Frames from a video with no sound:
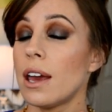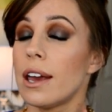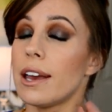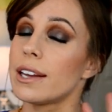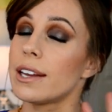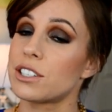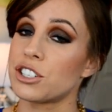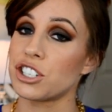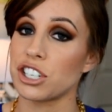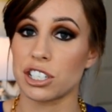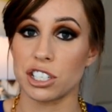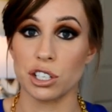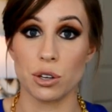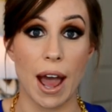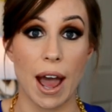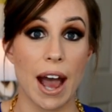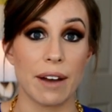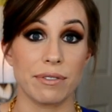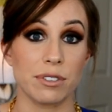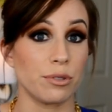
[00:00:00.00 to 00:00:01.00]
It's just you
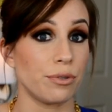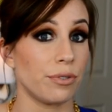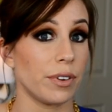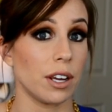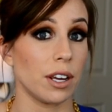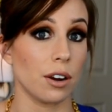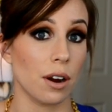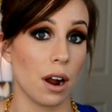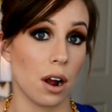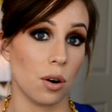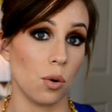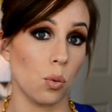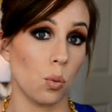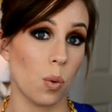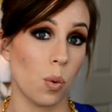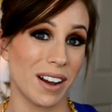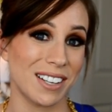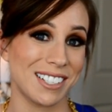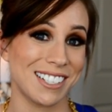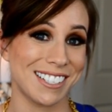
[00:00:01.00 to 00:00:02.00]
have to figure out
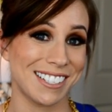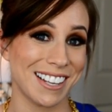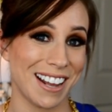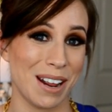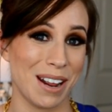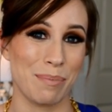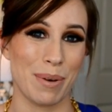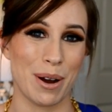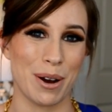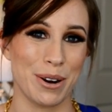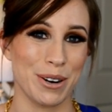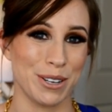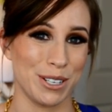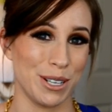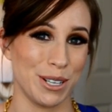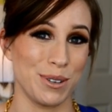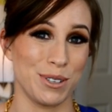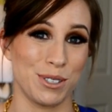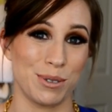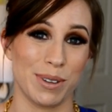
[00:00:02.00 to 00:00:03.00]
what setting powder to
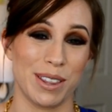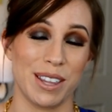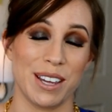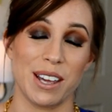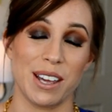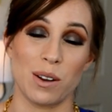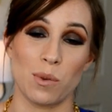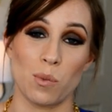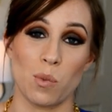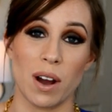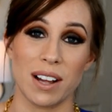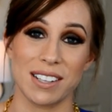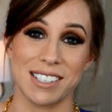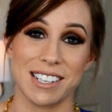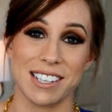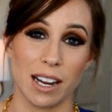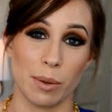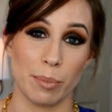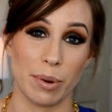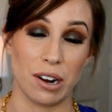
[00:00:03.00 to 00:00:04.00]
use with it and what
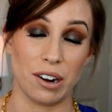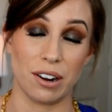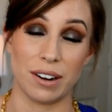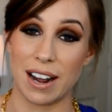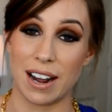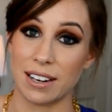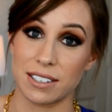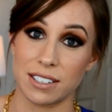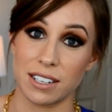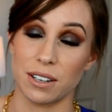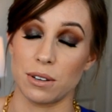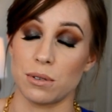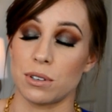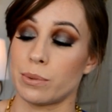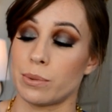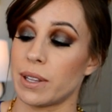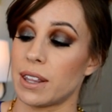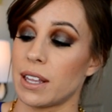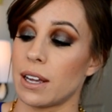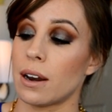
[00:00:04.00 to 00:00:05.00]
setting powder not to use
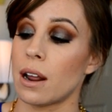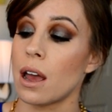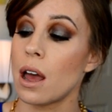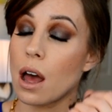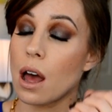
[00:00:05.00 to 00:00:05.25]
with it.